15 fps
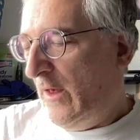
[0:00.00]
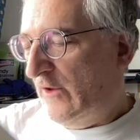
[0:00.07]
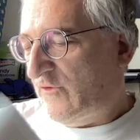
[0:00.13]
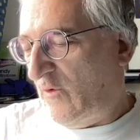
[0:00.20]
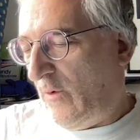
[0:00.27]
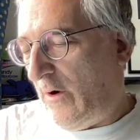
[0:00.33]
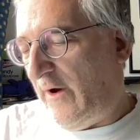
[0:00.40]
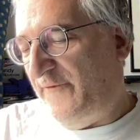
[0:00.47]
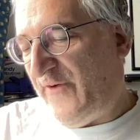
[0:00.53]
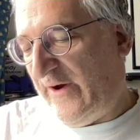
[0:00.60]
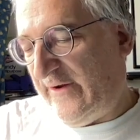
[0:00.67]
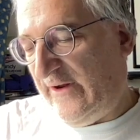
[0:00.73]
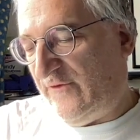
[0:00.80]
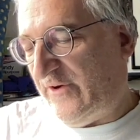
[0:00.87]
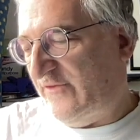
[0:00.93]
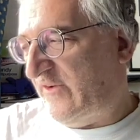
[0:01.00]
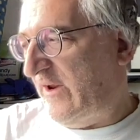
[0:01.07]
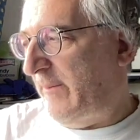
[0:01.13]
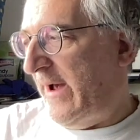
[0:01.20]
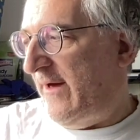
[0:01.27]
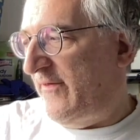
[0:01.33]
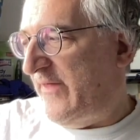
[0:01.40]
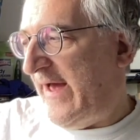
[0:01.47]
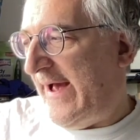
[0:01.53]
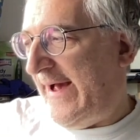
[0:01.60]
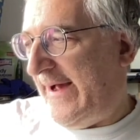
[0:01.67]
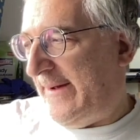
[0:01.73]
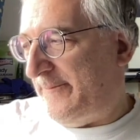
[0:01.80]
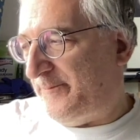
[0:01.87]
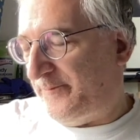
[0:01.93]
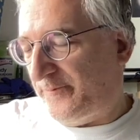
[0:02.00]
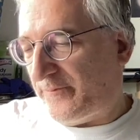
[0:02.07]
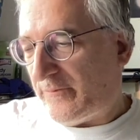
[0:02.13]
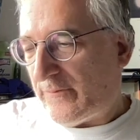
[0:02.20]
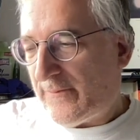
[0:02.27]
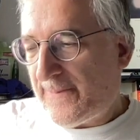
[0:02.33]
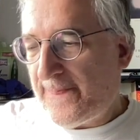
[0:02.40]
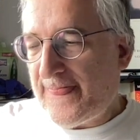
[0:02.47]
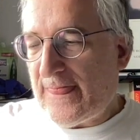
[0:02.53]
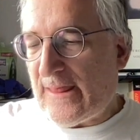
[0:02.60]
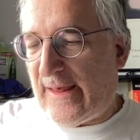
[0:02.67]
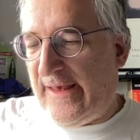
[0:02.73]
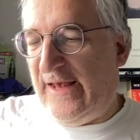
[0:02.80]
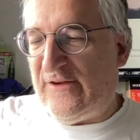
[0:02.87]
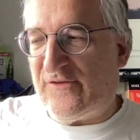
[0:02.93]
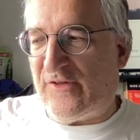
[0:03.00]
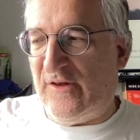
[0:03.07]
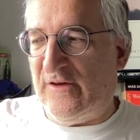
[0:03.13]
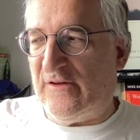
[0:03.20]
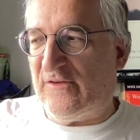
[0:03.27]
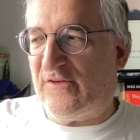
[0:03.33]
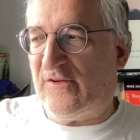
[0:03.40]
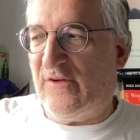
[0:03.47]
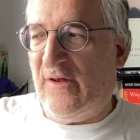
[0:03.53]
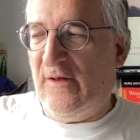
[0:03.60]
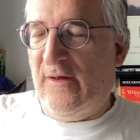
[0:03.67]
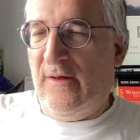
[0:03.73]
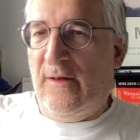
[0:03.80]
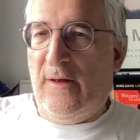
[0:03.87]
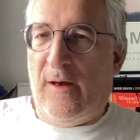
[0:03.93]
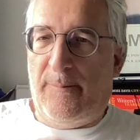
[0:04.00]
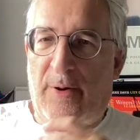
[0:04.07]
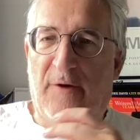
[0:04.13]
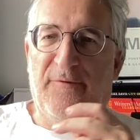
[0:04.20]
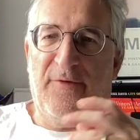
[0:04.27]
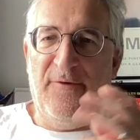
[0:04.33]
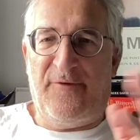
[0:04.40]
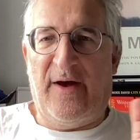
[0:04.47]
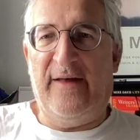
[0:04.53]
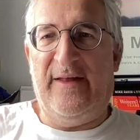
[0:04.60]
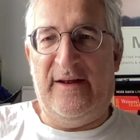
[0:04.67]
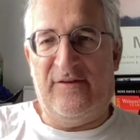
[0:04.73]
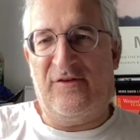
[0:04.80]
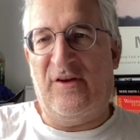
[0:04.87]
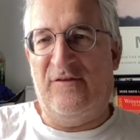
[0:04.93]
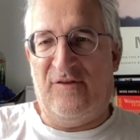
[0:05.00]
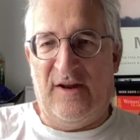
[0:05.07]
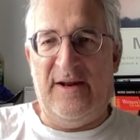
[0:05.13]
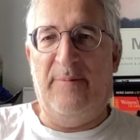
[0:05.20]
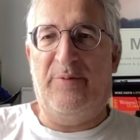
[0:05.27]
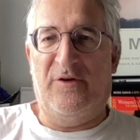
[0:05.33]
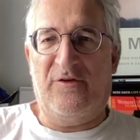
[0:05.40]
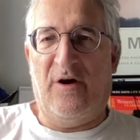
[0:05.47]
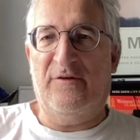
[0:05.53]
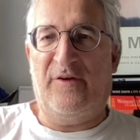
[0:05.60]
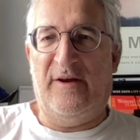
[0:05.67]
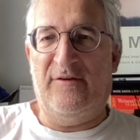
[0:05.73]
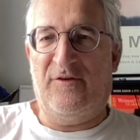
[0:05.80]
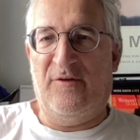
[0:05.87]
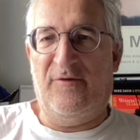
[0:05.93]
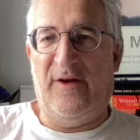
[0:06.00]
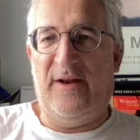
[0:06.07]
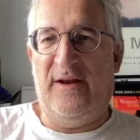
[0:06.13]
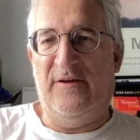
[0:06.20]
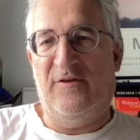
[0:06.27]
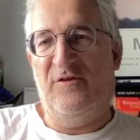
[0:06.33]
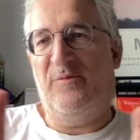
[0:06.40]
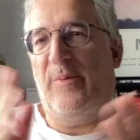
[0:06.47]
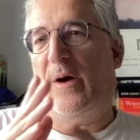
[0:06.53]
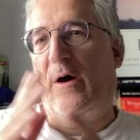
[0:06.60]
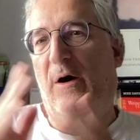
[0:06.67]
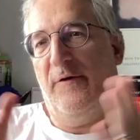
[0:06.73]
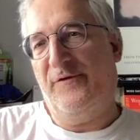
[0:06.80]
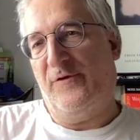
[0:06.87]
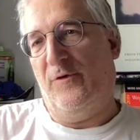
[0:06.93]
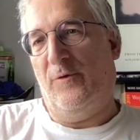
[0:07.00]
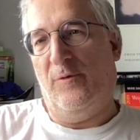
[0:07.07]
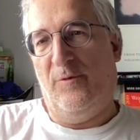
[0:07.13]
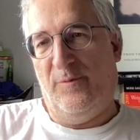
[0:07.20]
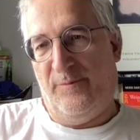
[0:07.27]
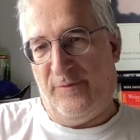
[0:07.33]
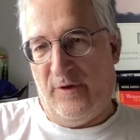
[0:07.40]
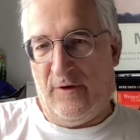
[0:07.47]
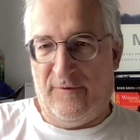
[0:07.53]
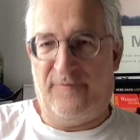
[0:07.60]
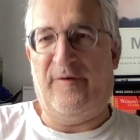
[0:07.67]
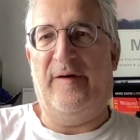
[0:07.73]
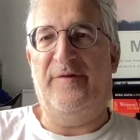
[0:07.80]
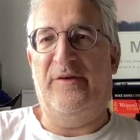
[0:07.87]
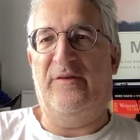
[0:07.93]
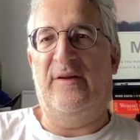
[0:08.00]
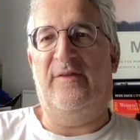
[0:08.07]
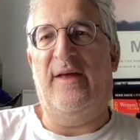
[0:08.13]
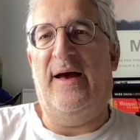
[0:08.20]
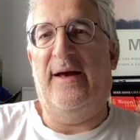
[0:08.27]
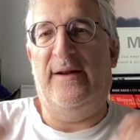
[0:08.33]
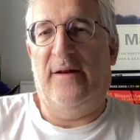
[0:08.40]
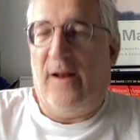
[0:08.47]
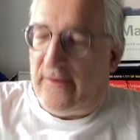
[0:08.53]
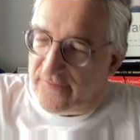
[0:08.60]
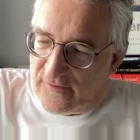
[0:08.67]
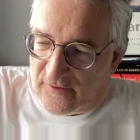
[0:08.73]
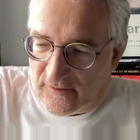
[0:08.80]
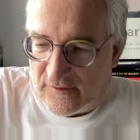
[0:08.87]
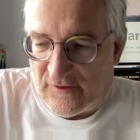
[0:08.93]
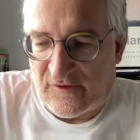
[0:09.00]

So, what I found interesting about that is that apart from the fact it's a deliberate targeting of civilians, but after all, the Luftwaffe did that in London,